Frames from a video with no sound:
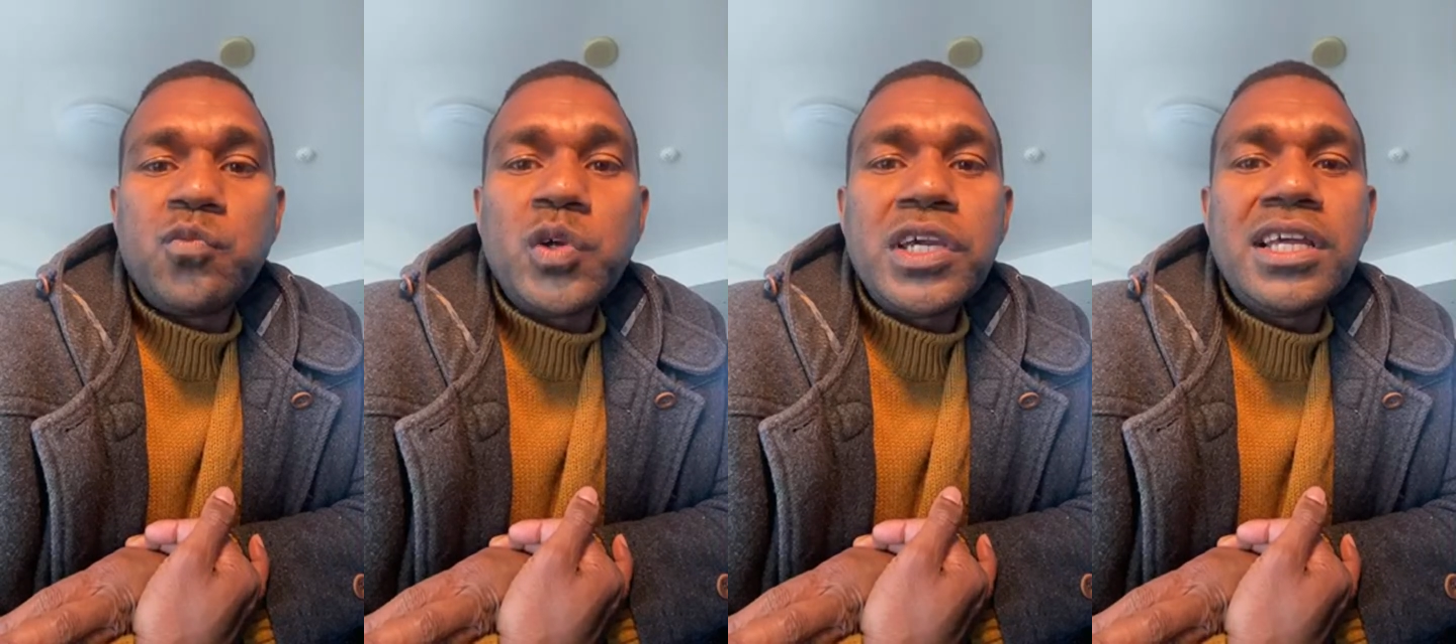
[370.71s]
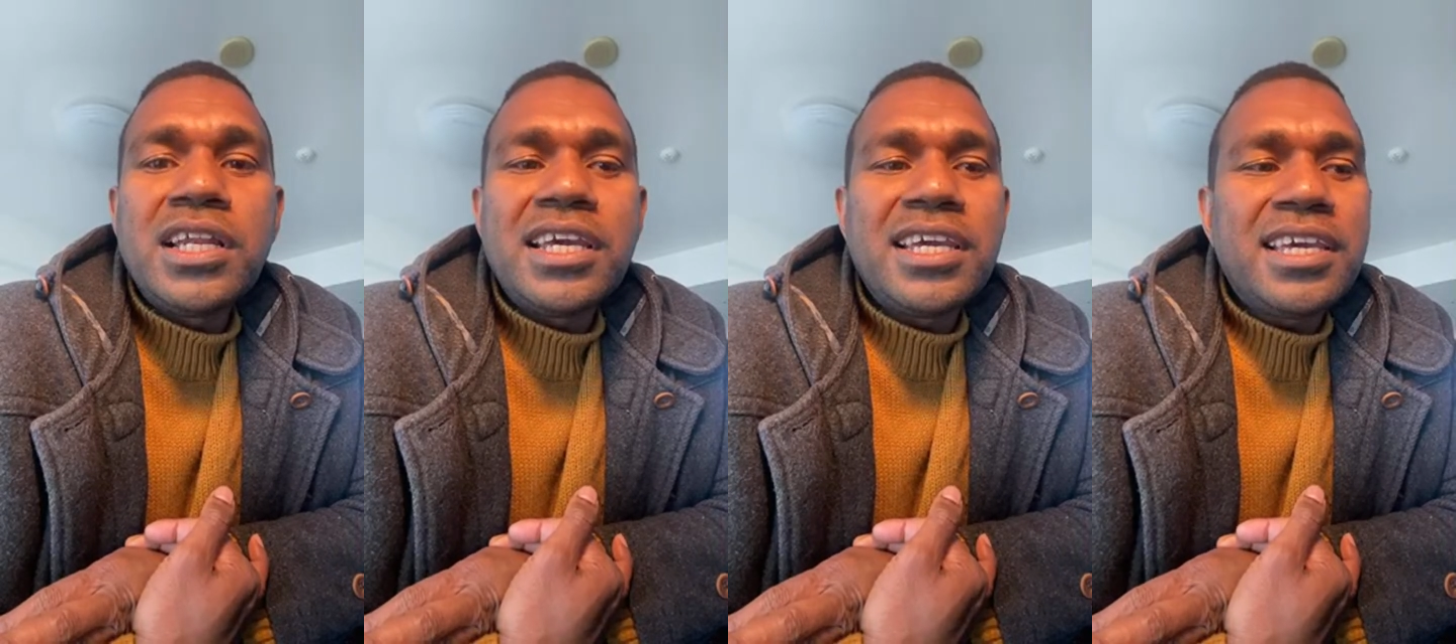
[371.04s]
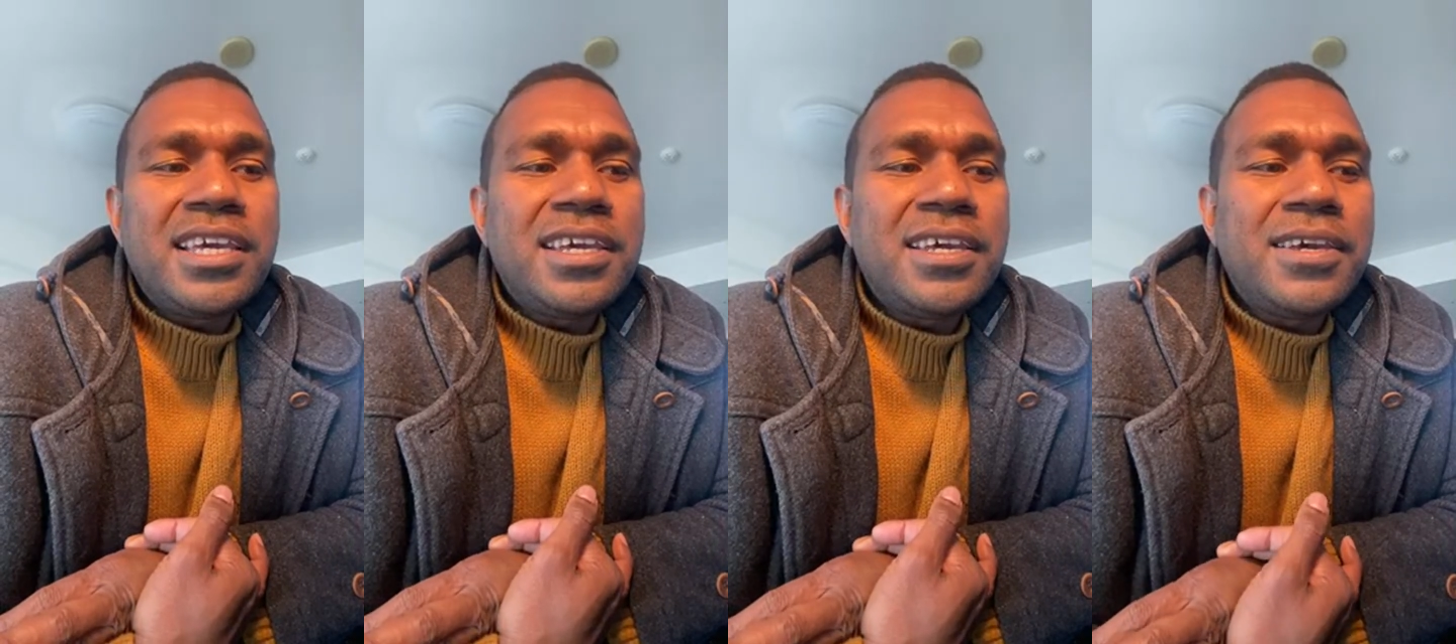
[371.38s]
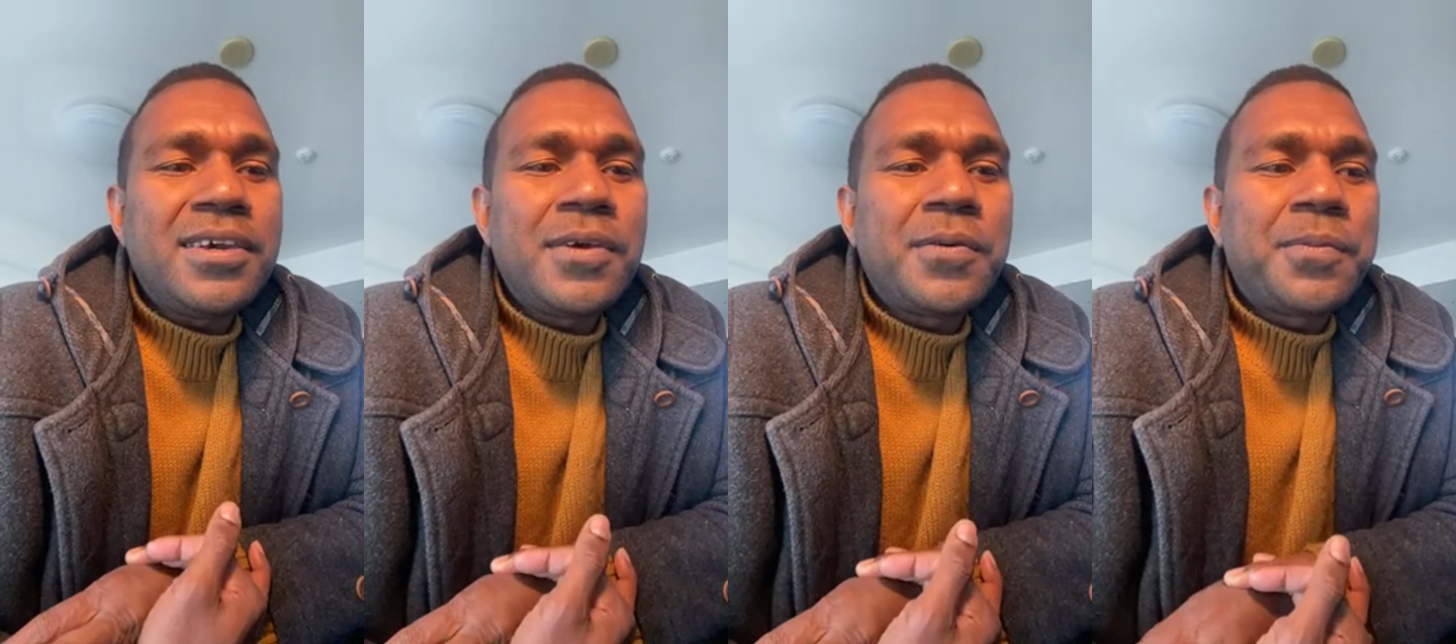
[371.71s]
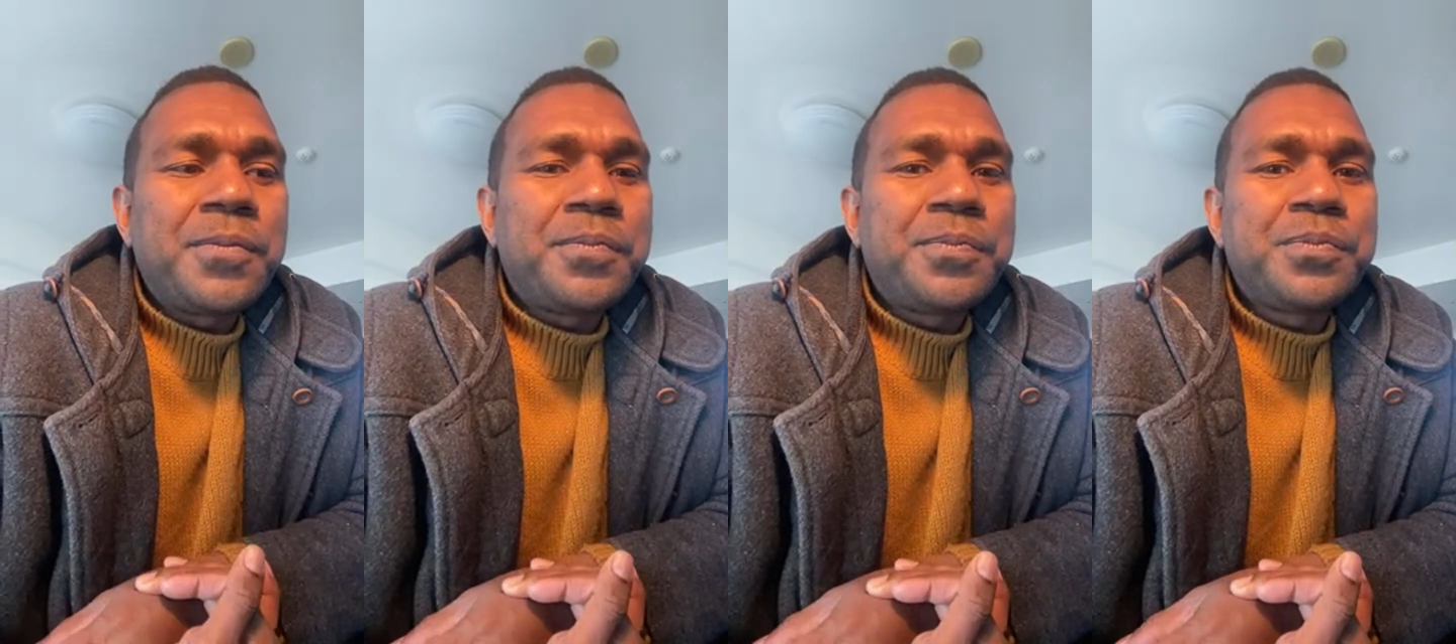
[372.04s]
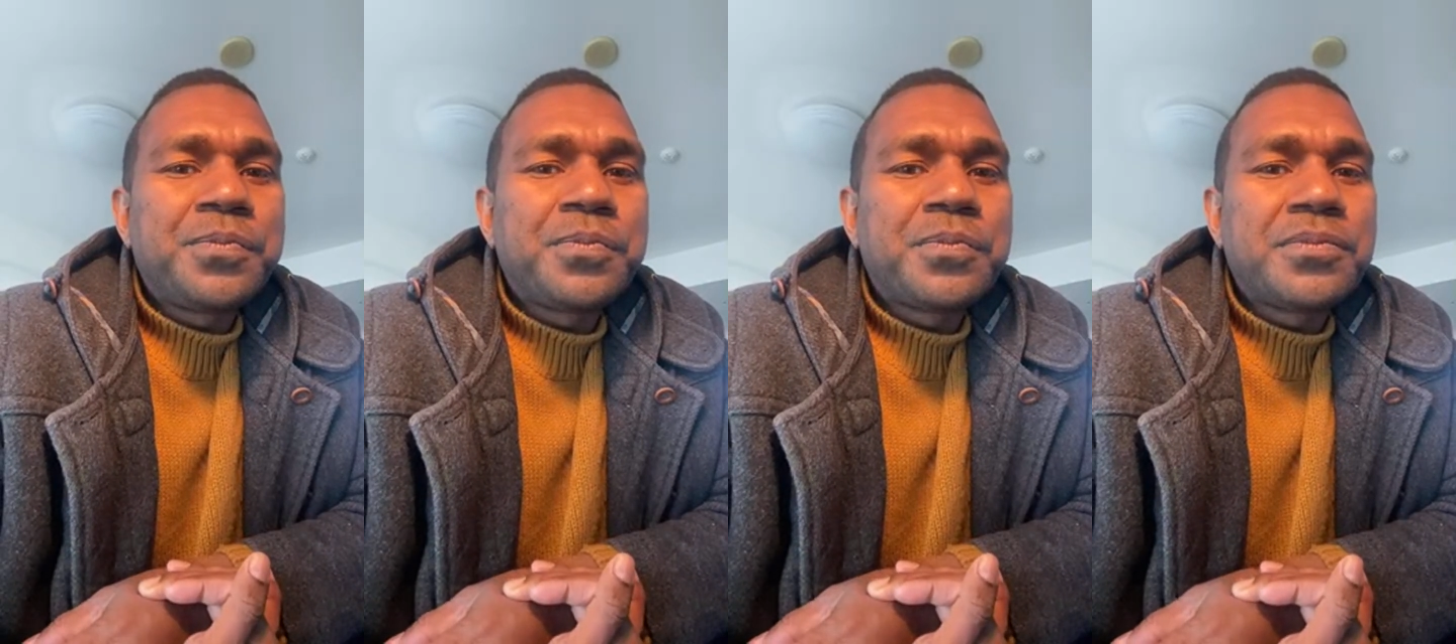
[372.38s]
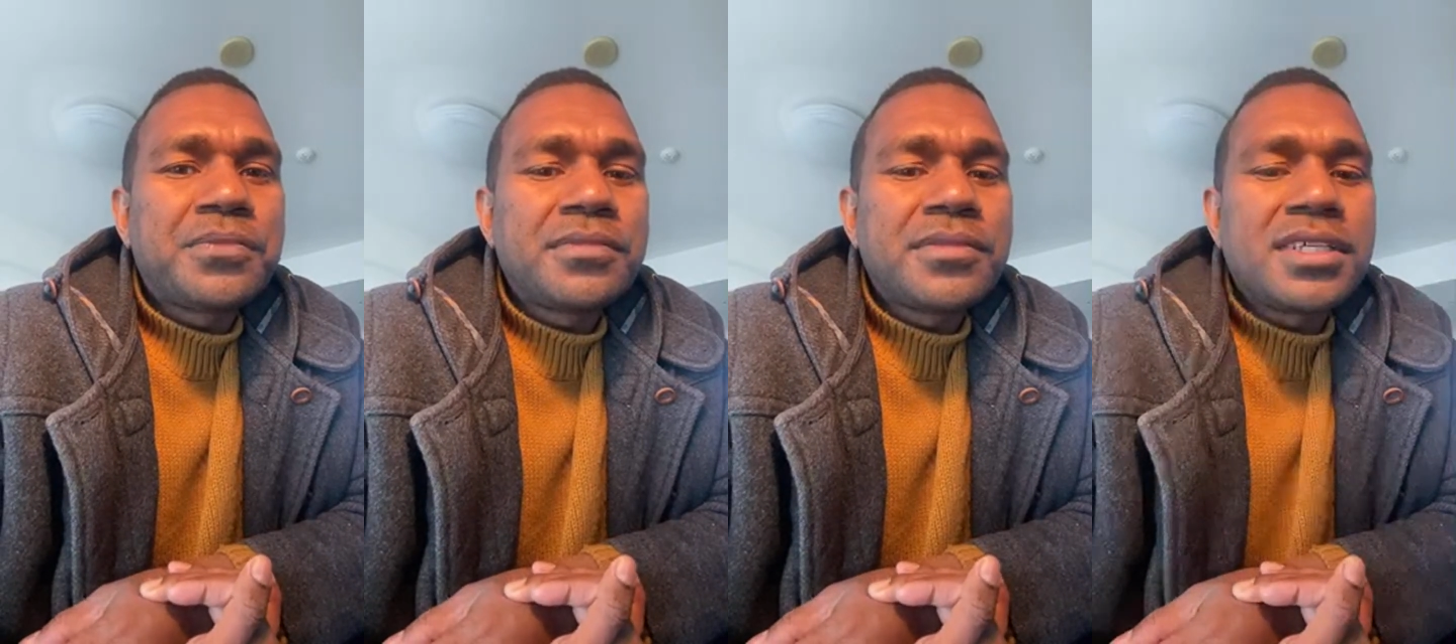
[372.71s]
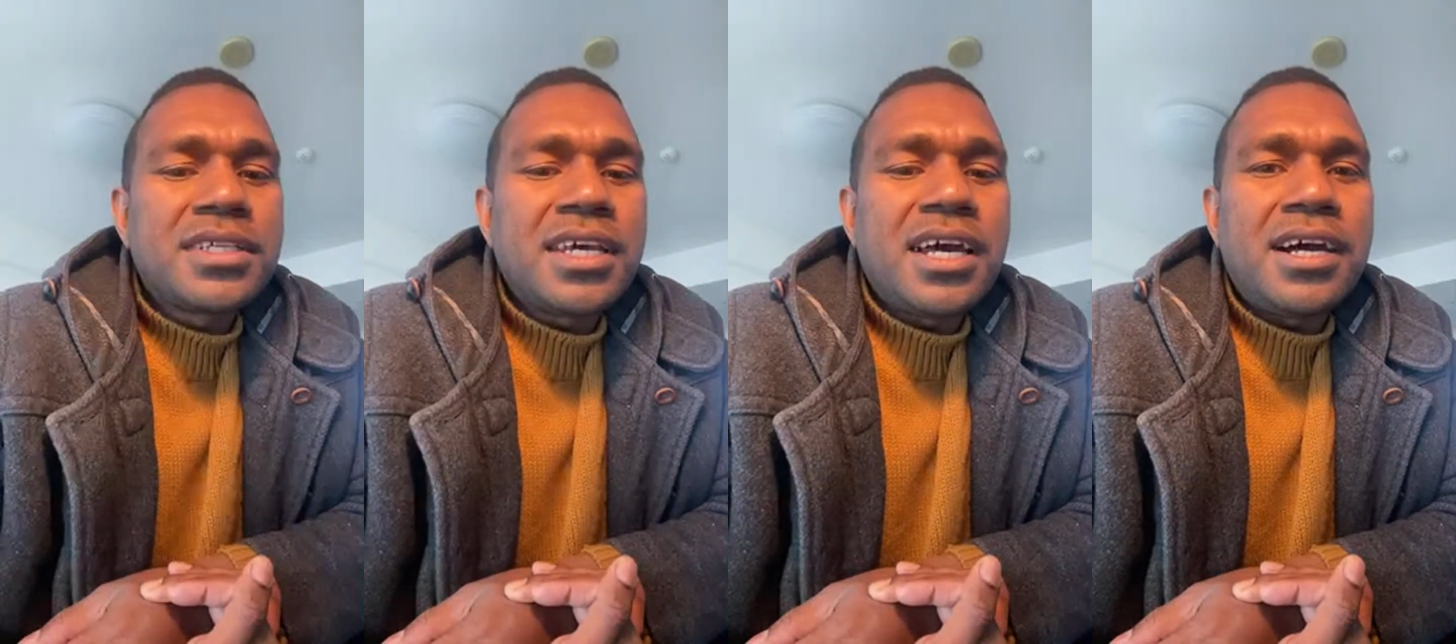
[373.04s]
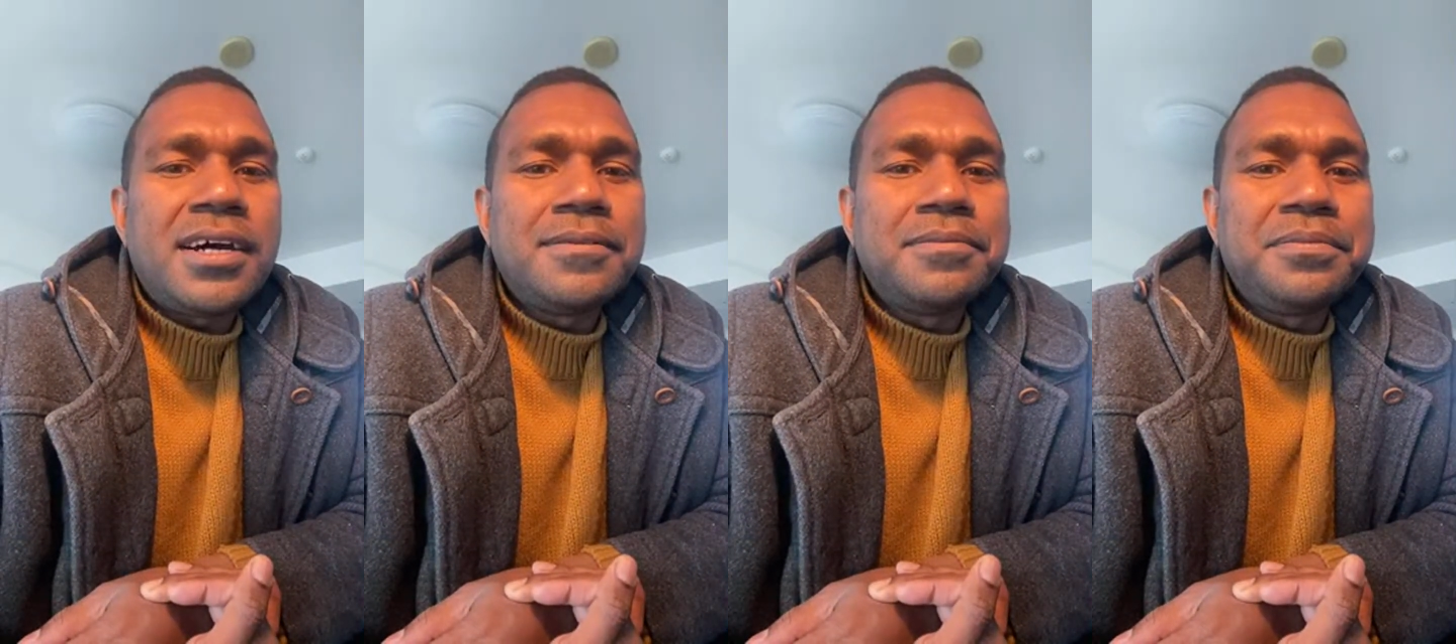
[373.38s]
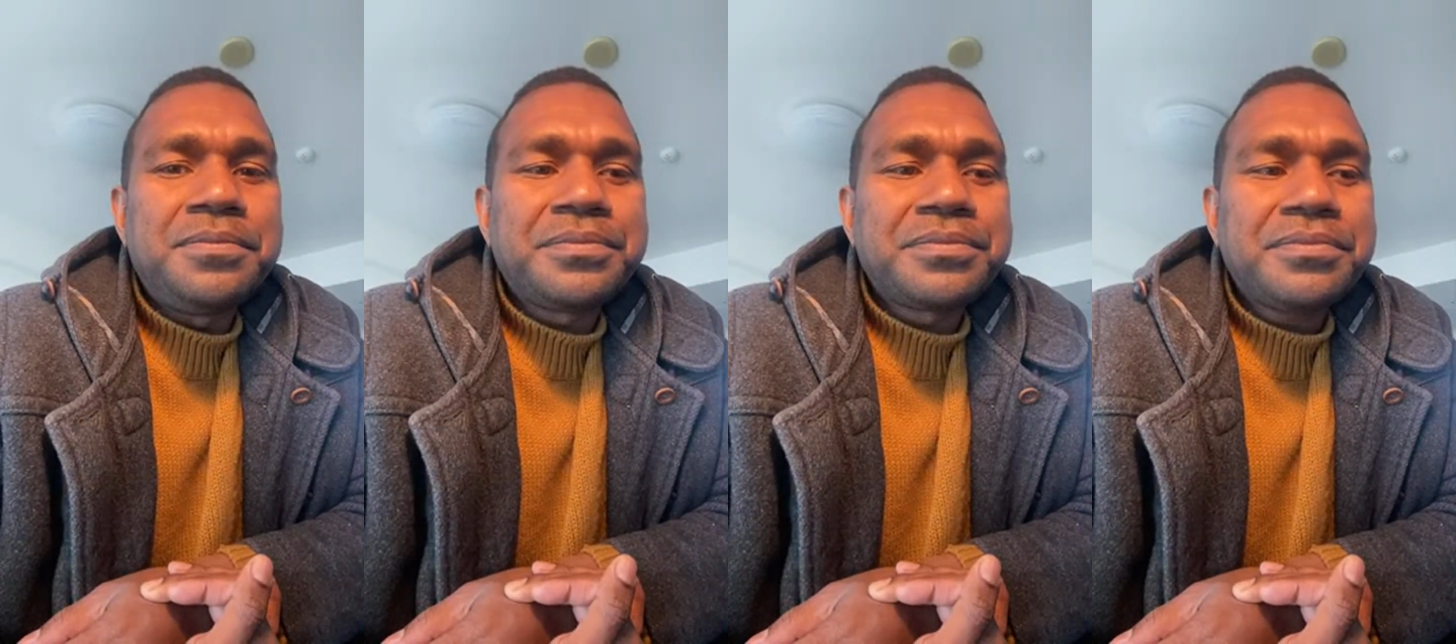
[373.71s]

really um,